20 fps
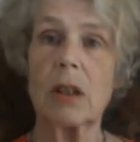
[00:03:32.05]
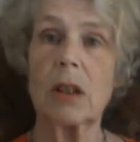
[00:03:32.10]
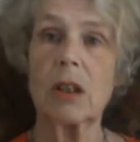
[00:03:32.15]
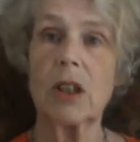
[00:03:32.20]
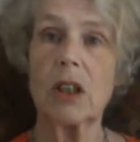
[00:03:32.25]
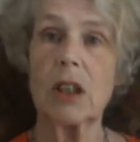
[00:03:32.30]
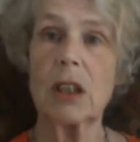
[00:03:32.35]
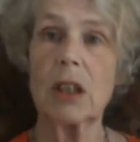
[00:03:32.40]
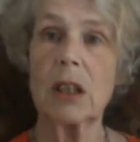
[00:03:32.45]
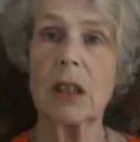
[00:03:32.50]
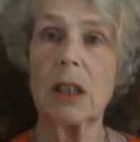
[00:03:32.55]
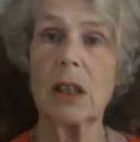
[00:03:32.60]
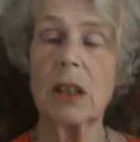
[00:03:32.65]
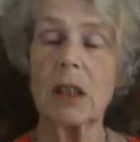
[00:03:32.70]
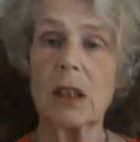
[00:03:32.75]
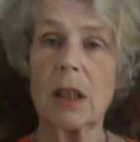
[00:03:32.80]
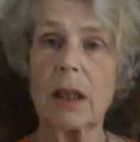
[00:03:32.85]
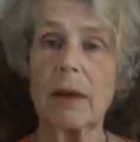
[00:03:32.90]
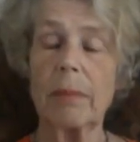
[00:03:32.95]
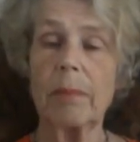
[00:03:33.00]
And she said,
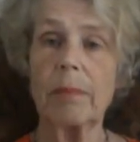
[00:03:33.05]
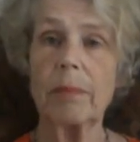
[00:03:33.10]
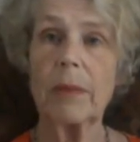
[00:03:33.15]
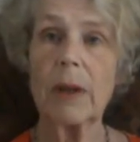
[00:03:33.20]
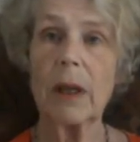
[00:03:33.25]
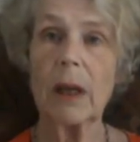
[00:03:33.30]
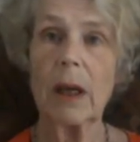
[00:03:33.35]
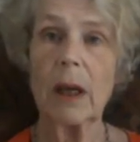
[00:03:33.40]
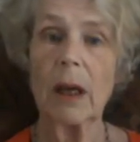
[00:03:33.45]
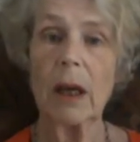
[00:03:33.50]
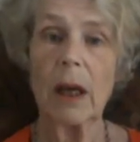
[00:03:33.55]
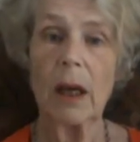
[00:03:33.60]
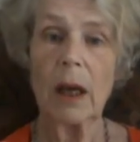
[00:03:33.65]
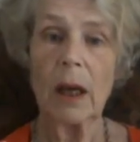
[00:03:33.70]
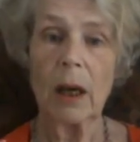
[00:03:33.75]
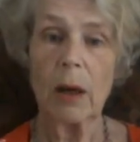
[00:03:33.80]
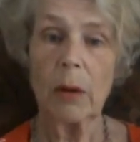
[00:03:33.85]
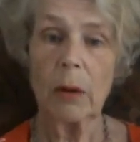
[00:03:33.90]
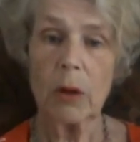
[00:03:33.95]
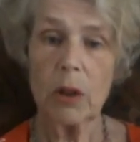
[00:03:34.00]

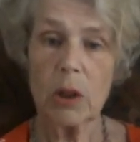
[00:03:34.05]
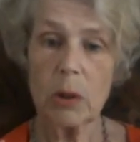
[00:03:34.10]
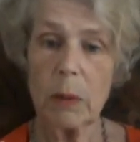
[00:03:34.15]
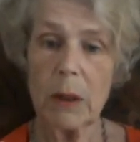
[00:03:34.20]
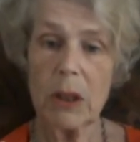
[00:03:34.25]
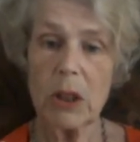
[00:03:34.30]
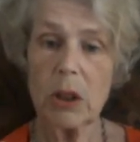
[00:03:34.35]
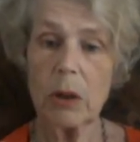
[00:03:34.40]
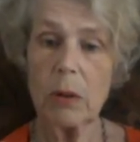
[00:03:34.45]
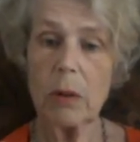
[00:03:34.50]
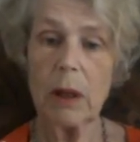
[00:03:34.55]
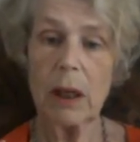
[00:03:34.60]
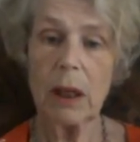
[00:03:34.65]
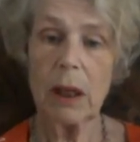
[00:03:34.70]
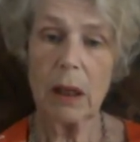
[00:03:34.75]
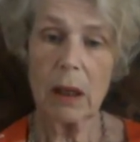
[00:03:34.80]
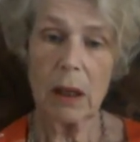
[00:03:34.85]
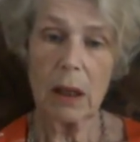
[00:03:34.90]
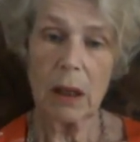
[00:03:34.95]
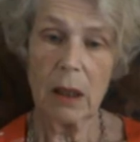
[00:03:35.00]
because we're
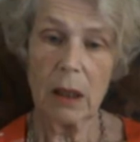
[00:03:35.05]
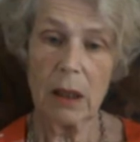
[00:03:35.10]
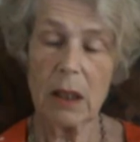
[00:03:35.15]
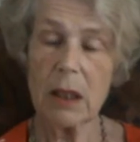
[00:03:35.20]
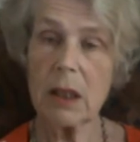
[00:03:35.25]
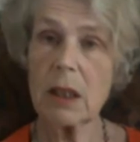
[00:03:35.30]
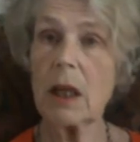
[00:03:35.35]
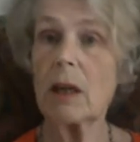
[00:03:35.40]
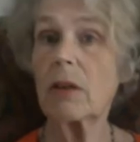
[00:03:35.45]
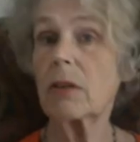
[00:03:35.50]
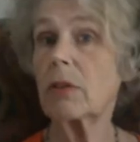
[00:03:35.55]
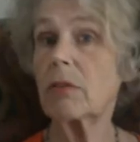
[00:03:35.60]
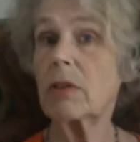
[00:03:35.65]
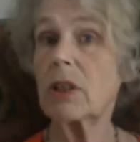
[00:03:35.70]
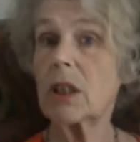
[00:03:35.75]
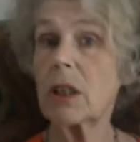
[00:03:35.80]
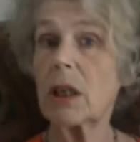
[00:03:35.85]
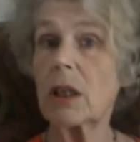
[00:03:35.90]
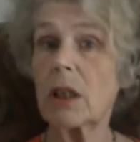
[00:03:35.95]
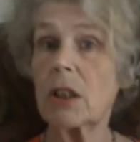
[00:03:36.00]
doing the
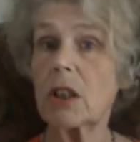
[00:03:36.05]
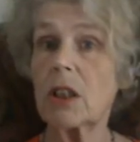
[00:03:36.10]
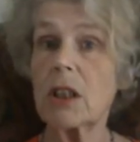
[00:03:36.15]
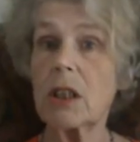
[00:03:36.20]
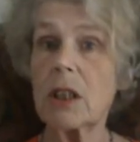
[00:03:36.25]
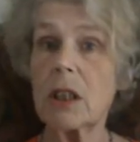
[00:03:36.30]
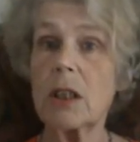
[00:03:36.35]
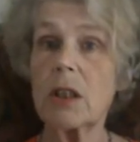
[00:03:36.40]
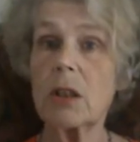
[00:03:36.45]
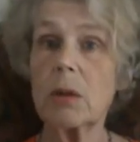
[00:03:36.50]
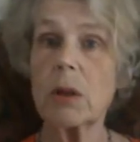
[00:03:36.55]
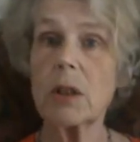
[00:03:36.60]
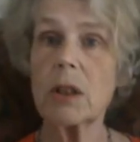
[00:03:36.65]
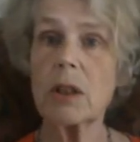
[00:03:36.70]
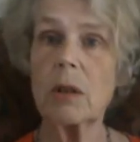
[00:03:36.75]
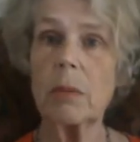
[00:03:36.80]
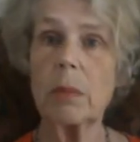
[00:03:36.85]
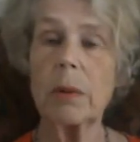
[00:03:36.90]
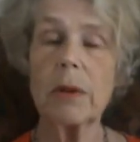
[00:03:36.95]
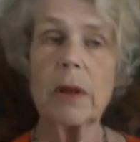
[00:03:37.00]
research is into
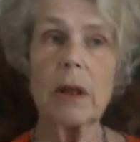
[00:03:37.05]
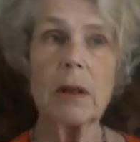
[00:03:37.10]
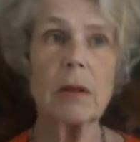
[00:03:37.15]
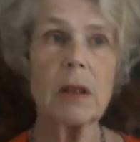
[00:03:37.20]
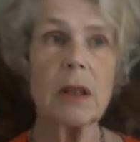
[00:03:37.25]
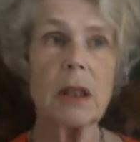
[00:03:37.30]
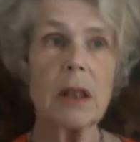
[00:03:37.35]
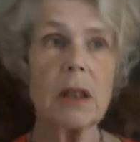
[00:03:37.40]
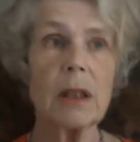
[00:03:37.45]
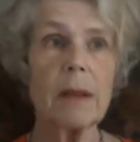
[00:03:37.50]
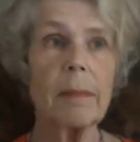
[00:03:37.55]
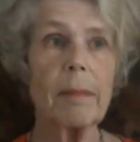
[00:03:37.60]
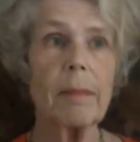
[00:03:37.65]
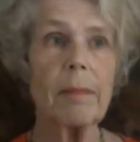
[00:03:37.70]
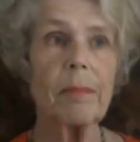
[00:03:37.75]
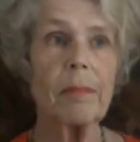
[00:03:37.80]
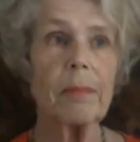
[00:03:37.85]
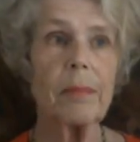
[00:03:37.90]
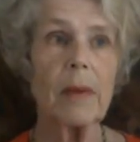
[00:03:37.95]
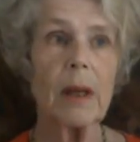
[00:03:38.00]
osteoporosis,
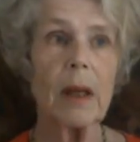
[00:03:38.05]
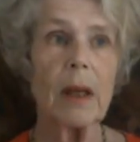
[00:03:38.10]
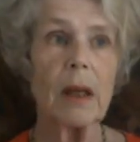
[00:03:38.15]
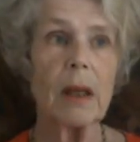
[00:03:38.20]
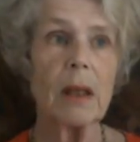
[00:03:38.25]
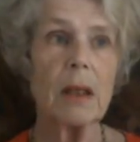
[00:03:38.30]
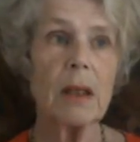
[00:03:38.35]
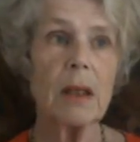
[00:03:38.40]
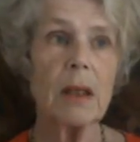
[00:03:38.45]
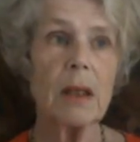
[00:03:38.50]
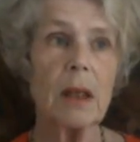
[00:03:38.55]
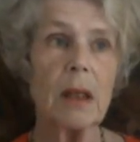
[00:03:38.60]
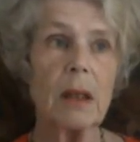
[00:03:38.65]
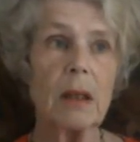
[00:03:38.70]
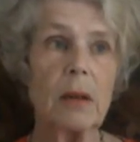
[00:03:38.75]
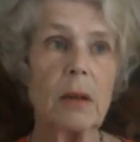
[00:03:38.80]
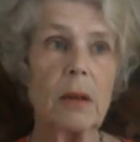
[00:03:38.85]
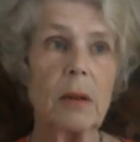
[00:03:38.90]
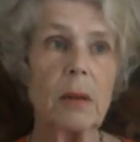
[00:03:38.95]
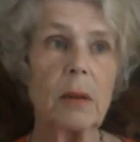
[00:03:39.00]

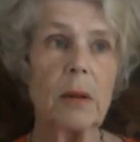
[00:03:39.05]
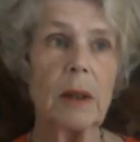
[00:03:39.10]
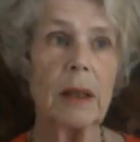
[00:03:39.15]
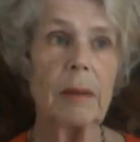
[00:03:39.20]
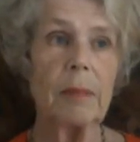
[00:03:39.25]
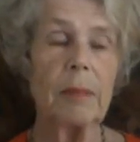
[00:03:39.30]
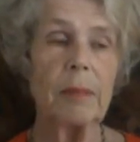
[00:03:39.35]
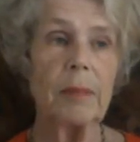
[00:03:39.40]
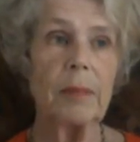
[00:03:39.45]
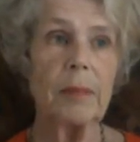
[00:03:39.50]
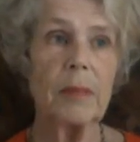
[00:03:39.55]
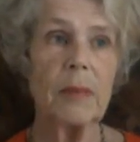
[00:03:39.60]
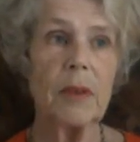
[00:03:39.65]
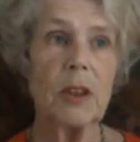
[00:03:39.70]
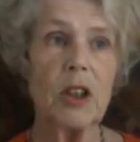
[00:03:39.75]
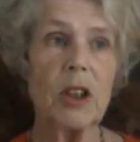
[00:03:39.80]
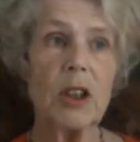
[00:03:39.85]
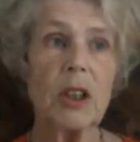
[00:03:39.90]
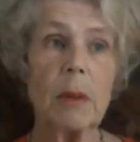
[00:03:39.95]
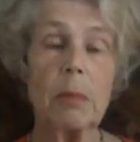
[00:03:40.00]
so
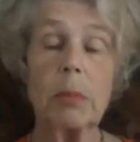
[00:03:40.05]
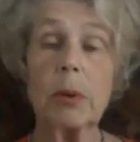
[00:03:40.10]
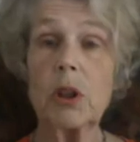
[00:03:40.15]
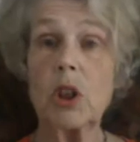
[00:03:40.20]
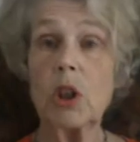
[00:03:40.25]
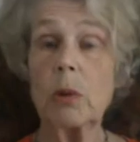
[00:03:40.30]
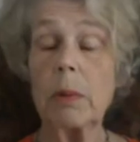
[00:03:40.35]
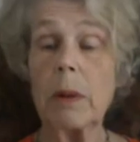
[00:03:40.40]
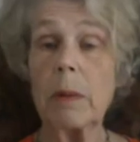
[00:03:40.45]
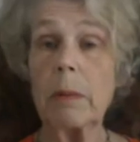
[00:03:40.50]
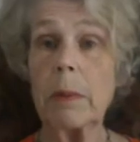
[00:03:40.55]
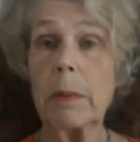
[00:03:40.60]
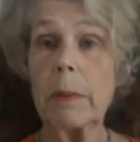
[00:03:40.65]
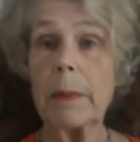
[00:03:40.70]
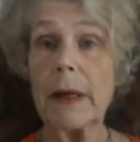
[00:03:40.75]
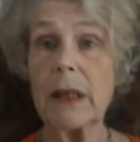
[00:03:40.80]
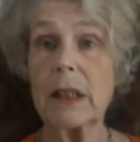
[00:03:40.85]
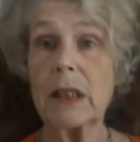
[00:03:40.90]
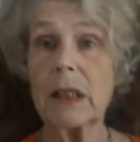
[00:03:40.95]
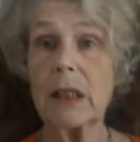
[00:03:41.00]
she said, "Would you be
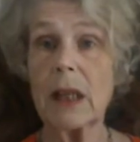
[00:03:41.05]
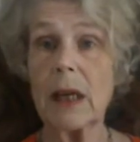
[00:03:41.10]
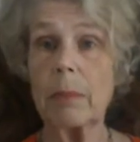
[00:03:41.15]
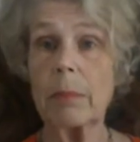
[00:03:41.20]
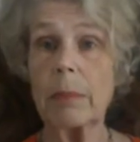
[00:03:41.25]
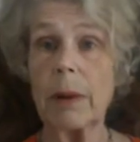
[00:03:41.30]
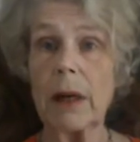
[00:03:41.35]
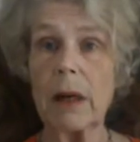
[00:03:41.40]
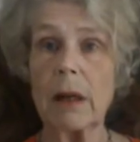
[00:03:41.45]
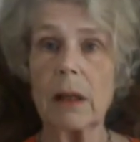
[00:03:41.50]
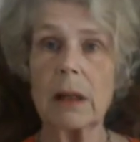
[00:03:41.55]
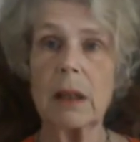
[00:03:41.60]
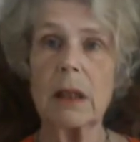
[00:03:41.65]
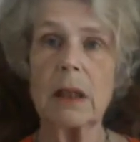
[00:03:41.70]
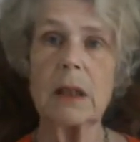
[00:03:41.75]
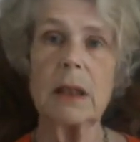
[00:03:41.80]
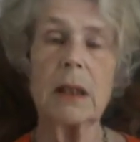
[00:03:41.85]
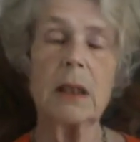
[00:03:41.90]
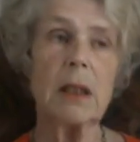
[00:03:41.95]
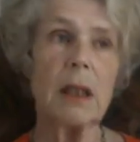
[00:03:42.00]
prepared to take part?" And I
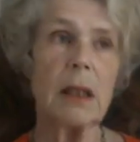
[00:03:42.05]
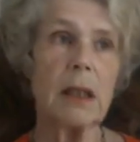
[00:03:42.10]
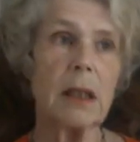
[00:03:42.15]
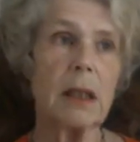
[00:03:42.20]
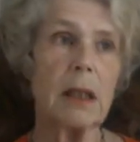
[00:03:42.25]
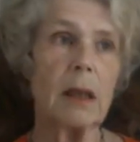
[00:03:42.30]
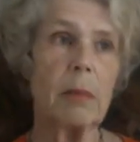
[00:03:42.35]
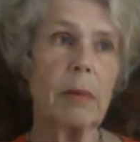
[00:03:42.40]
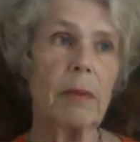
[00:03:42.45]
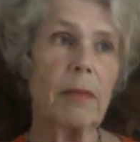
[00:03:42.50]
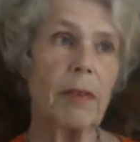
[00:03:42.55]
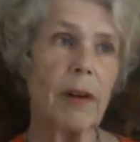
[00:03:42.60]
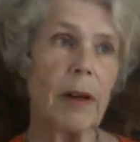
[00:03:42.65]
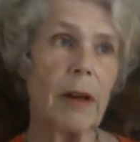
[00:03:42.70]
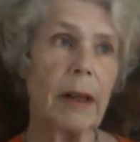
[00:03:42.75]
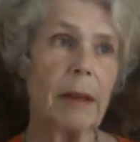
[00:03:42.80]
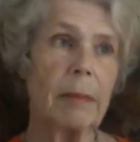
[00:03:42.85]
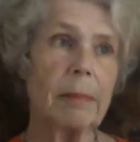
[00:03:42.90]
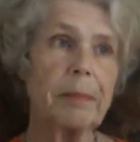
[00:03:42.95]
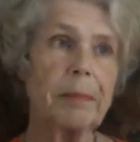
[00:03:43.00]
said, "Yes, that'd be
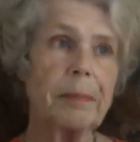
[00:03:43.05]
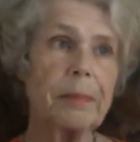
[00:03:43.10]
fine."